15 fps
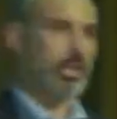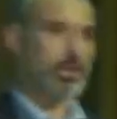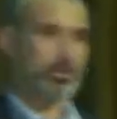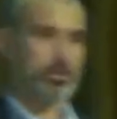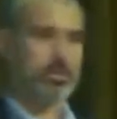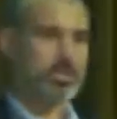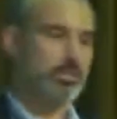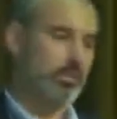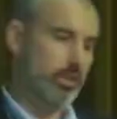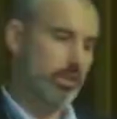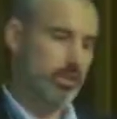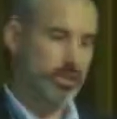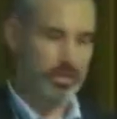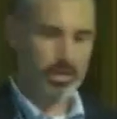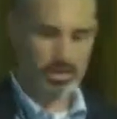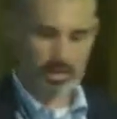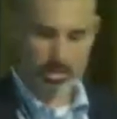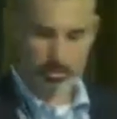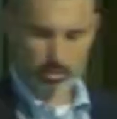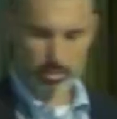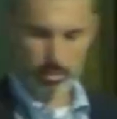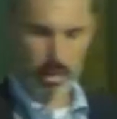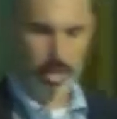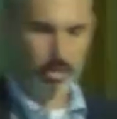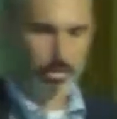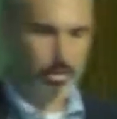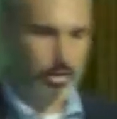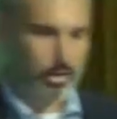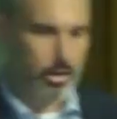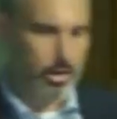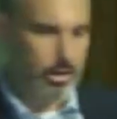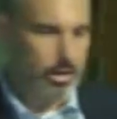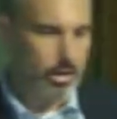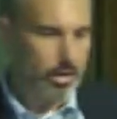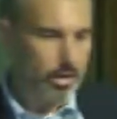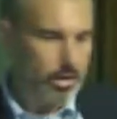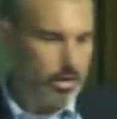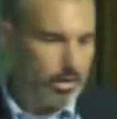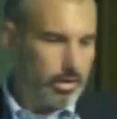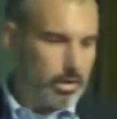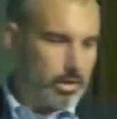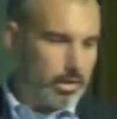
a, taking it in and receiving it, it doesn't really matter.